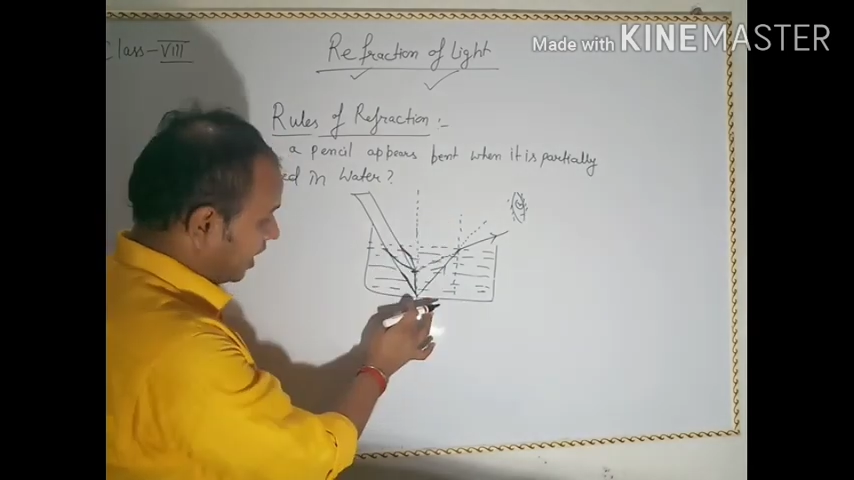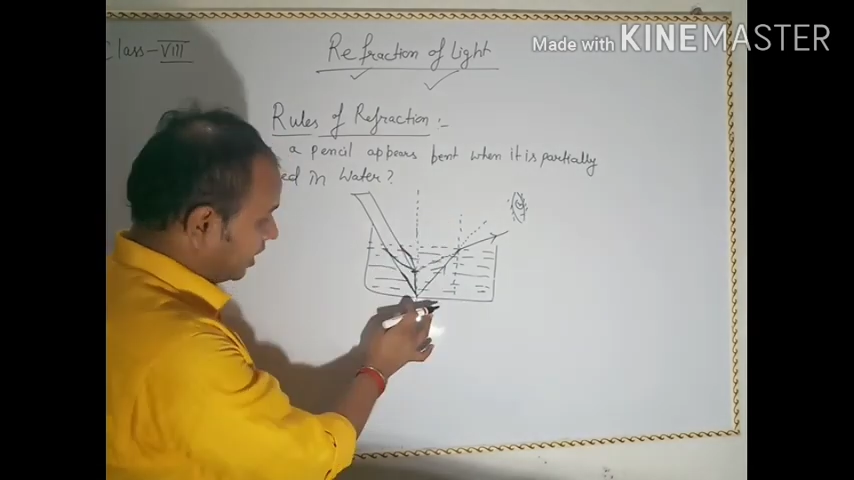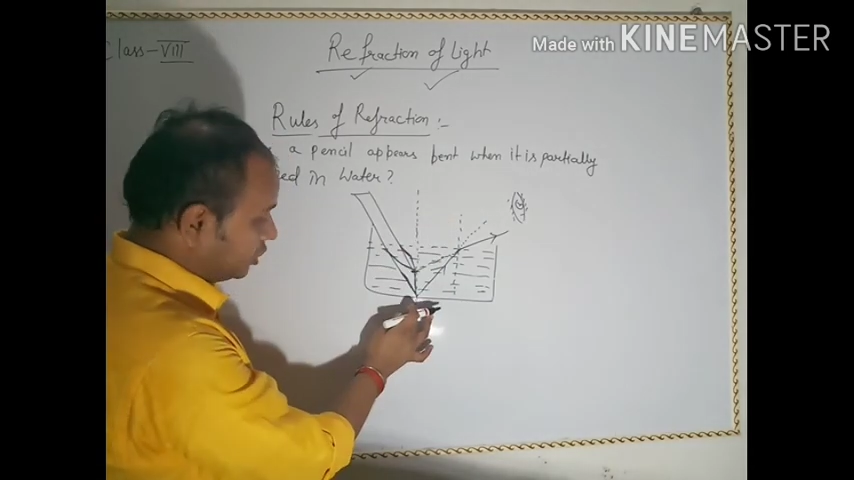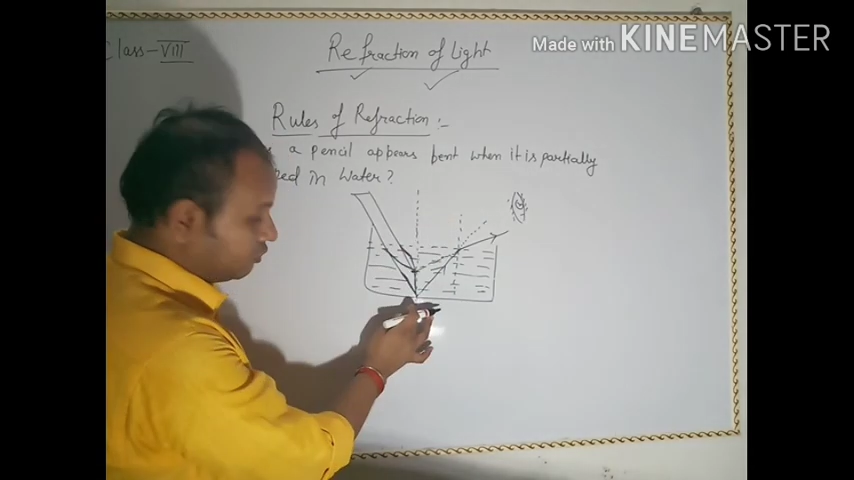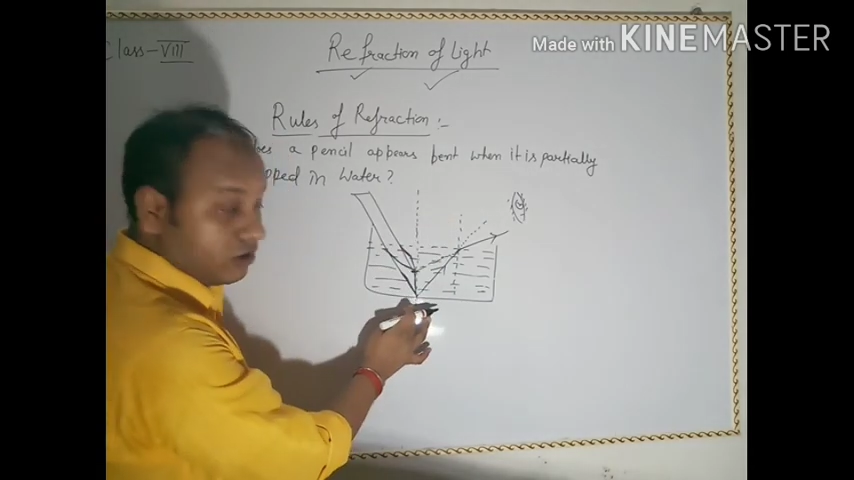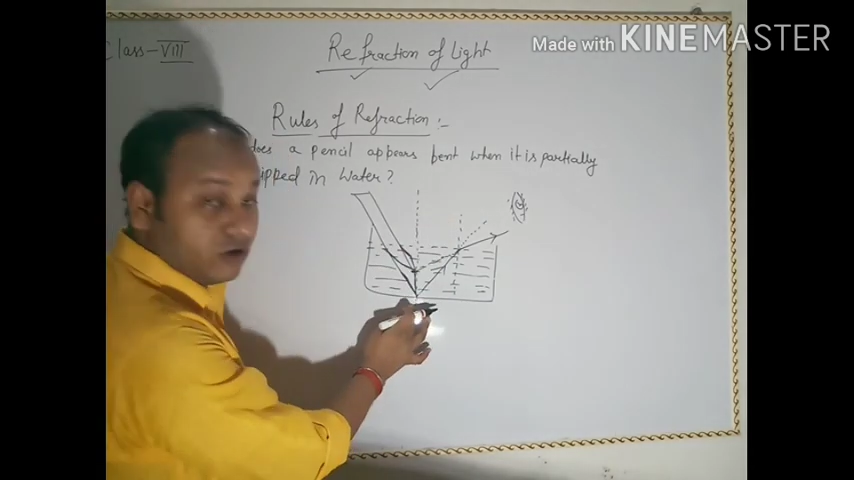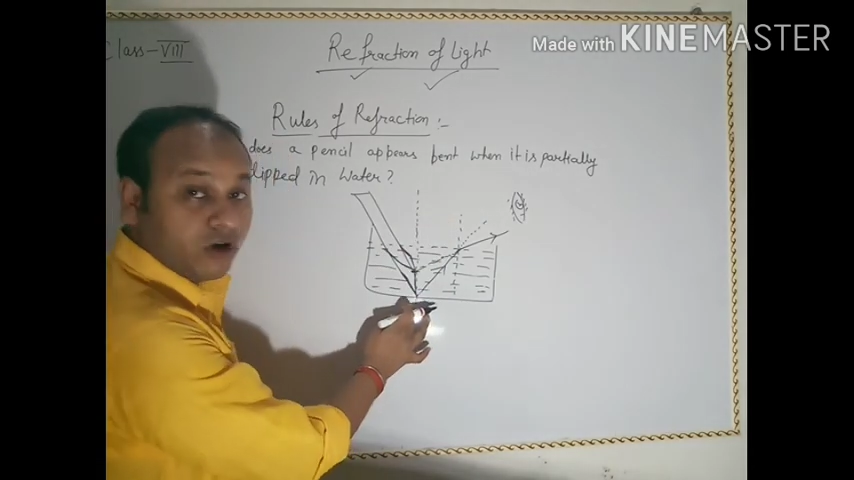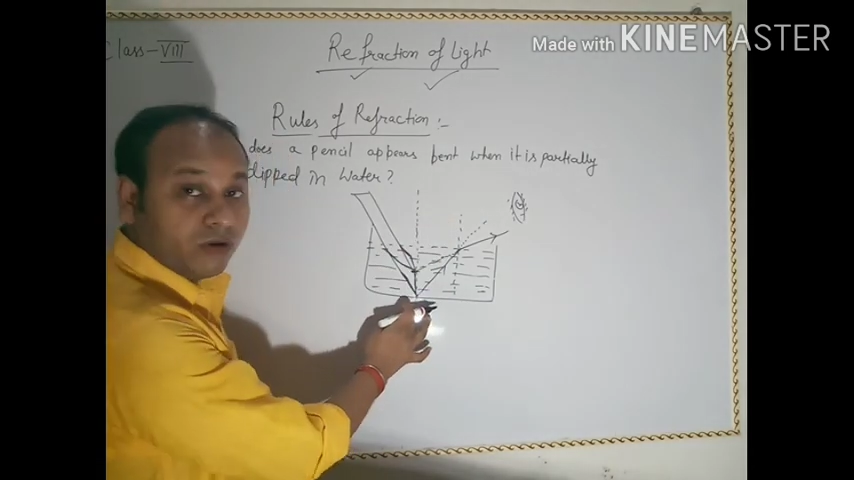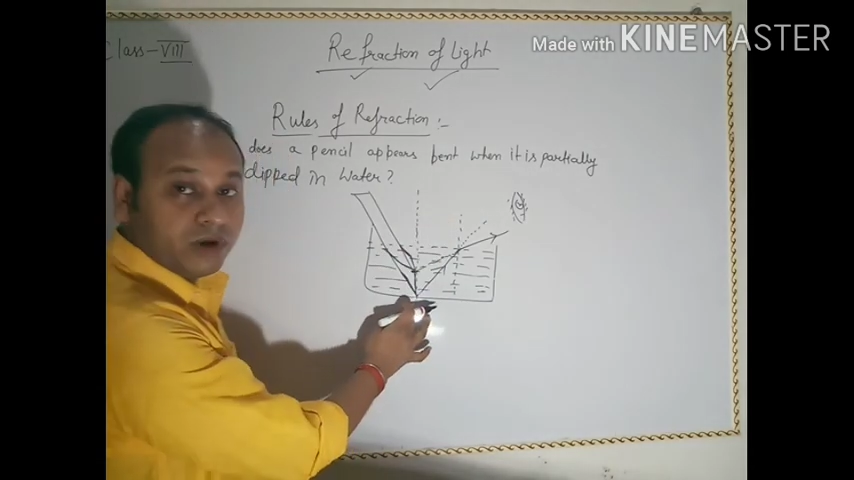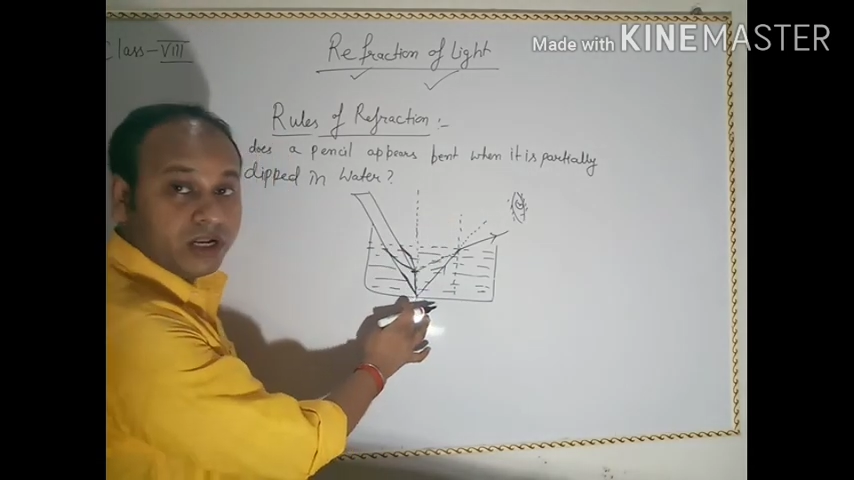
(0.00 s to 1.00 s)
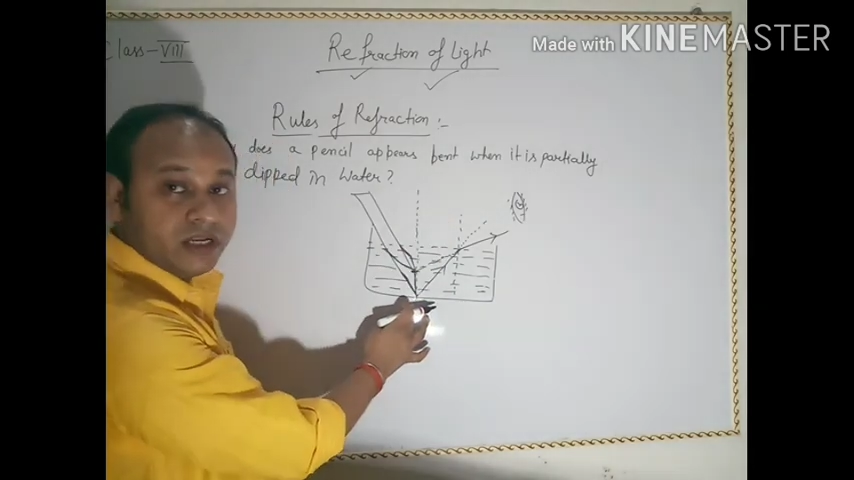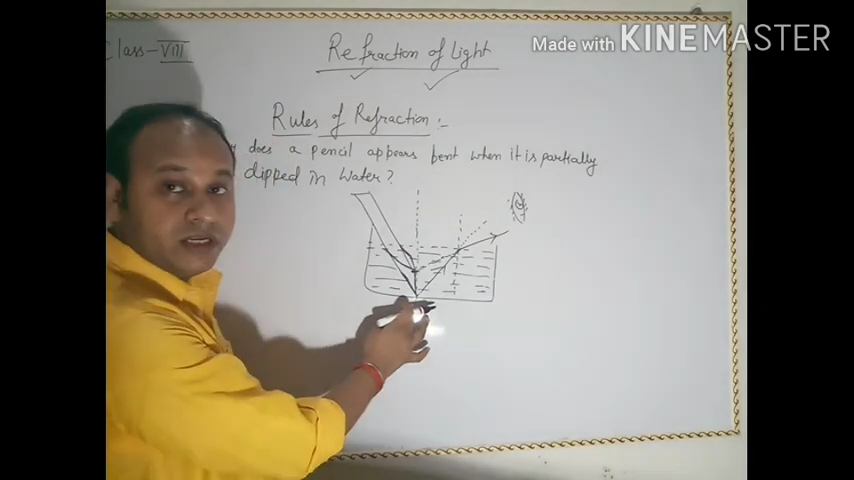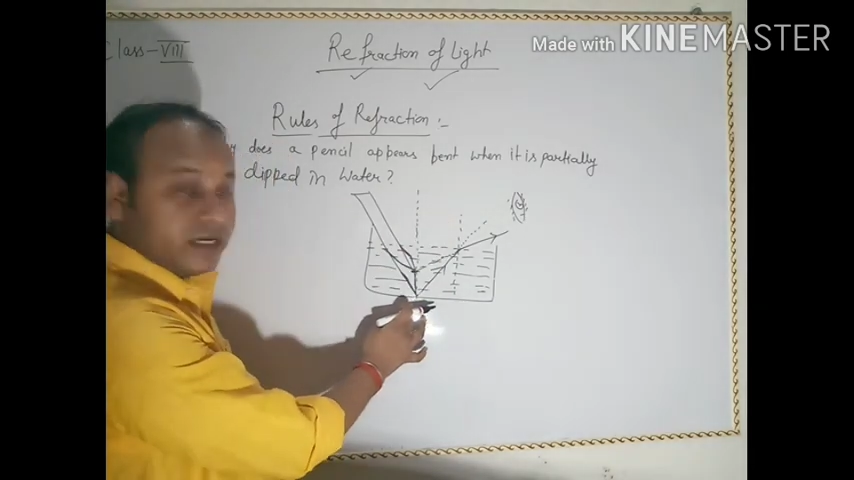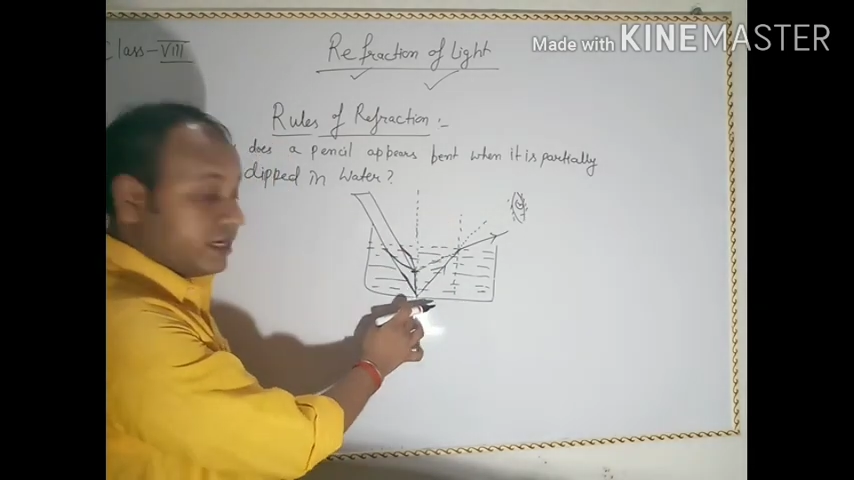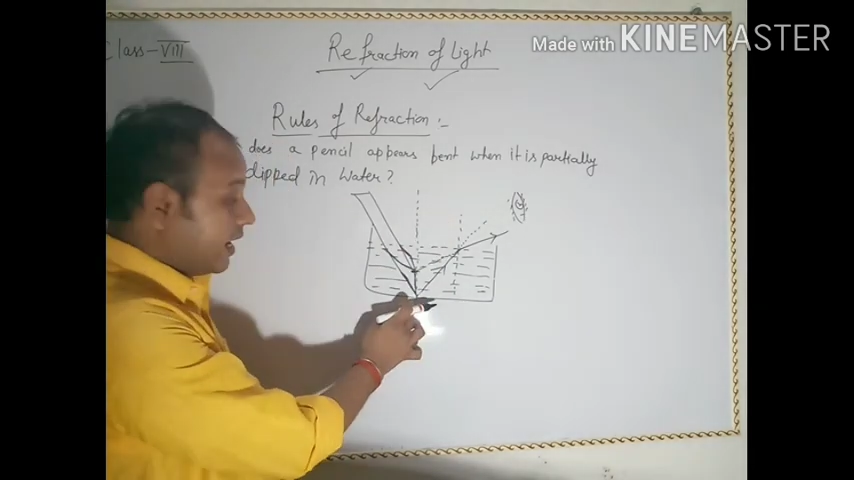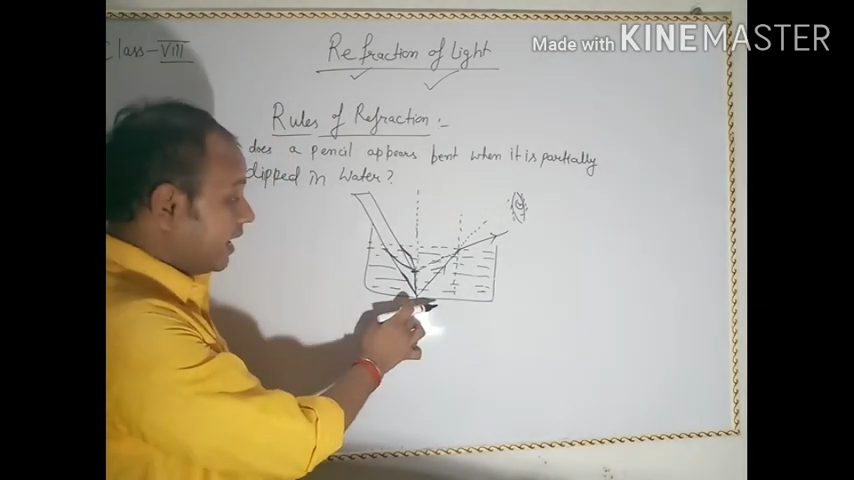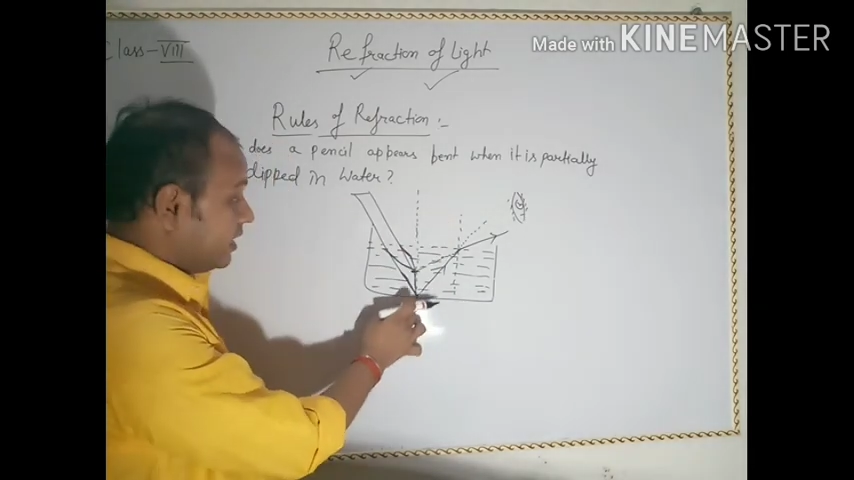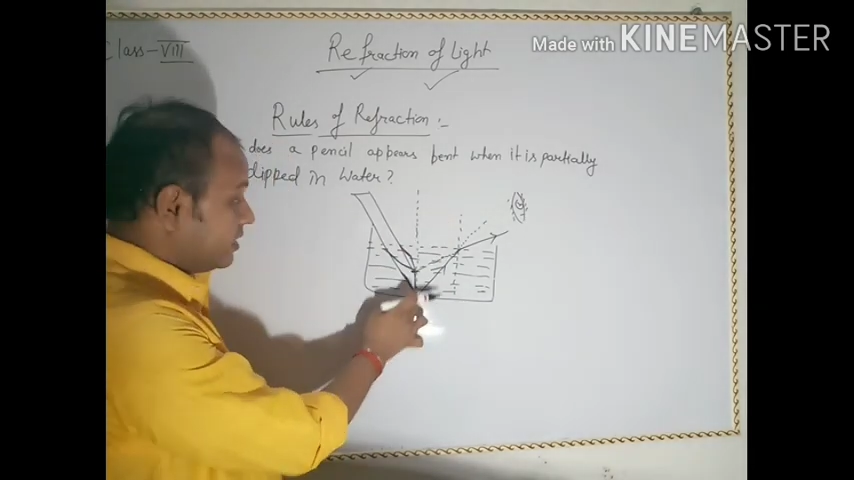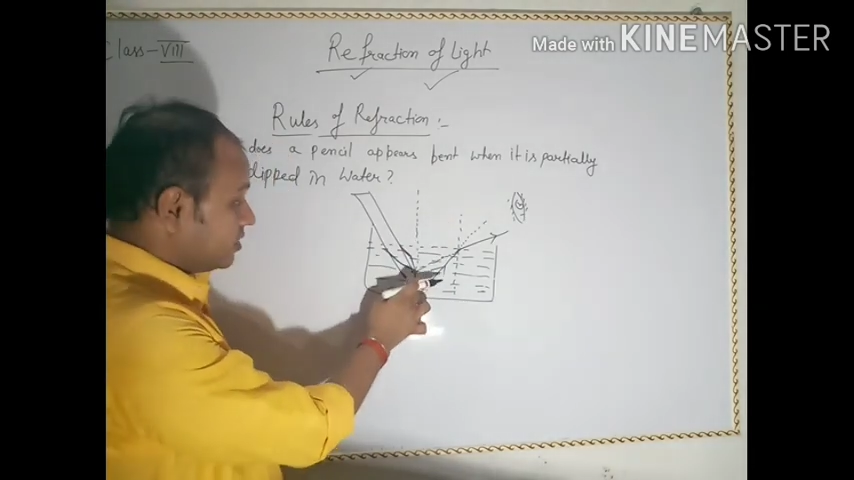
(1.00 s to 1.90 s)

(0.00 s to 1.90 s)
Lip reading: actual normal at